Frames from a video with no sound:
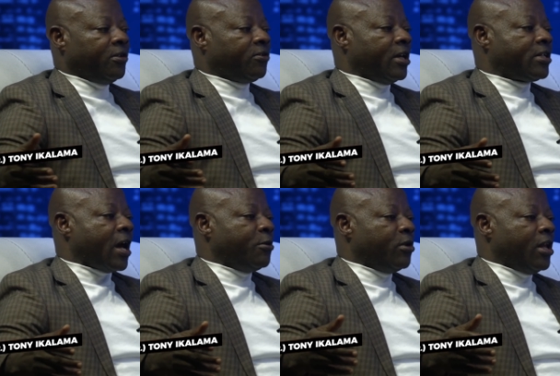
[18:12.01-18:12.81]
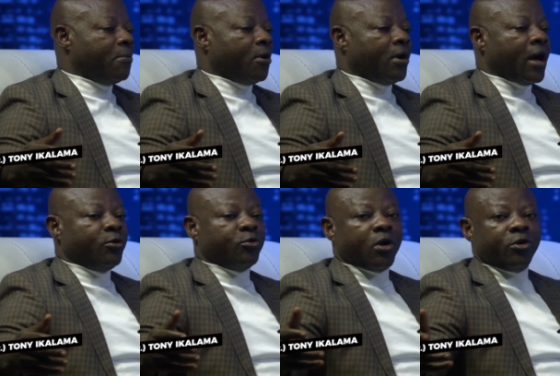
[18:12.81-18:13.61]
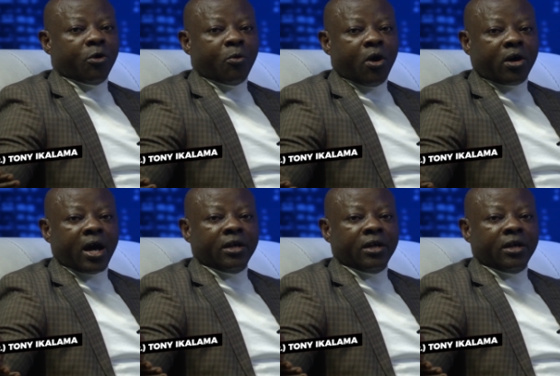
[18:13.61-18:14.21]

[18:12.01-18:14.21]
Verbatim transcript: Six days shall you labor and do all your work,